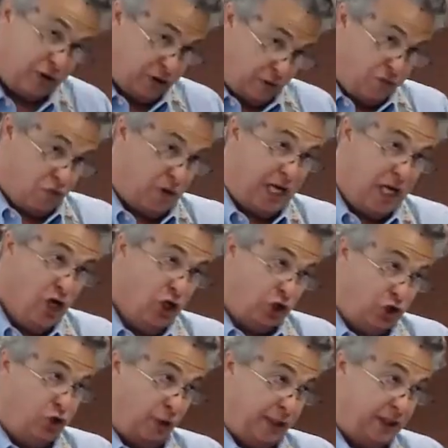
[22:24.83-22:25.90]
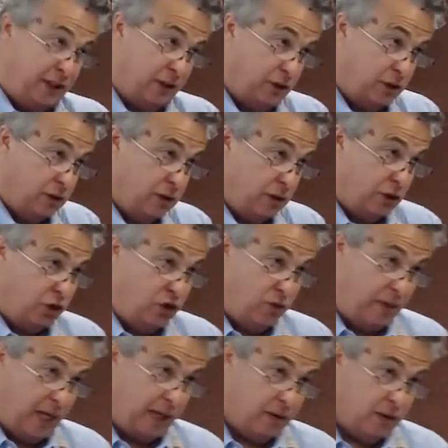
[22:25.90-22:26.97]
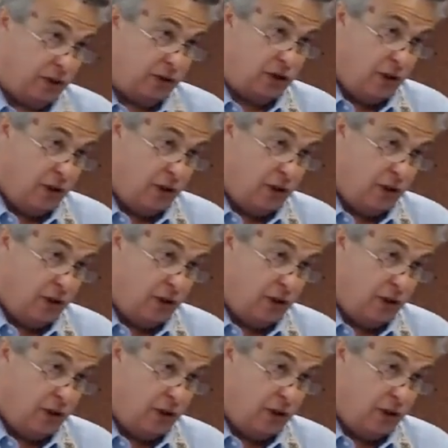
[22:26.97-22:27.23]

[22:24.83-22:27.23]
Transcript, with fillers: of three choices that you'll make. This,